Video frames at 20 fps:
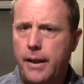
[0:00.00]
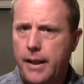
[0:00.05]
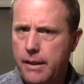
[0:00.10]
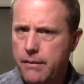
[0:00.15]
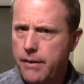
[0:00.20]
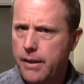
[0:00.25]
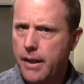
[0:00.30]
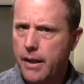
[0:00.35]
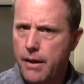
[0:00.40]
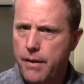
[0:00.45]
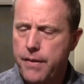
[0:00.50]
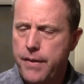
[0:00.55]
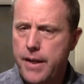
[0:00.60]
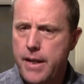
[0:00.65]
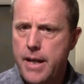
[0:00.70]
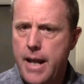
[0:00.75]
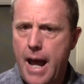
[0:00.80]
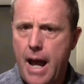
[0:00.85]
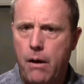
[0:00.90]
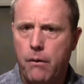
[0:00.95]
even in a
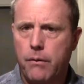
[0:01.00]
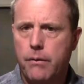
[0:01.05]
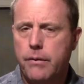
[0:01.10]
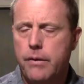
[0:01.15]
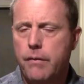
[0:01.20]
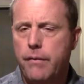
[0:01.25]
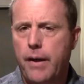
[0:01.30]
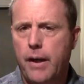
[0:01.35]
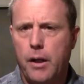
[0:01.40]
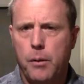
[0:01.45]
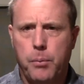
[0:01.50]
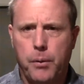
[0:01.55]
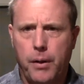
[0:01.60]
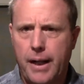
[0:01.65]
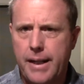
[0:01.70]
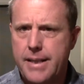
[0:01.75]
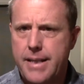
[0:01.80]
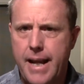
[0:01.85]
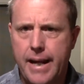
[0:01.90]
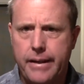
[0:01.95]
thinned out
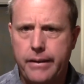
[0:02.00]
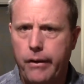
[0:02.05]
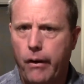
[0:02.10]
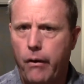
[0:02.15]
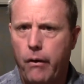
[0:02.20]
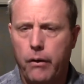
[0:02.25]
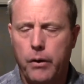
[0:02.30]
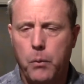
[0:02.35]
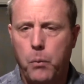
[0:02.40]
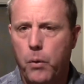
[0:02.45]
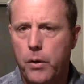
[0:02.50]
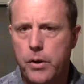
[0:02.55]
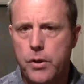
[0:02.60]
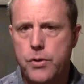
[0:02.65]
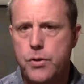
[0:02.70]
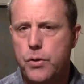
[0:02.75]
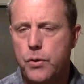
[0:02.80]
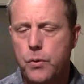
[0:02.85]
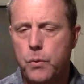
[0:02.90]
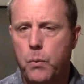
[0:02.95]
developer like Deckdoll at 1
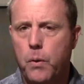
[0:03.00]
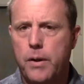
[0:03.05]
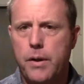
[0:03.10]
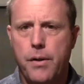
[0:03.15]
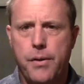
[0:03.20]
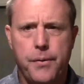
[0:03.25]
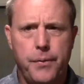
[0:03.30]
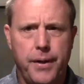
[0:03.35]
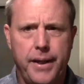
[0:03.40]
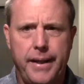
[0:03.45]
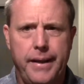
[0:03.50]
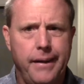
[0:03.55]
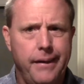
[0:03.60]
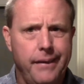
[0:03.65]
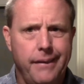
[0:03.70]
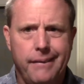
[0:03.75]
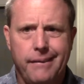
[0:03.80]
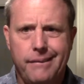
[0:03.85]
to 2, 1 to 3.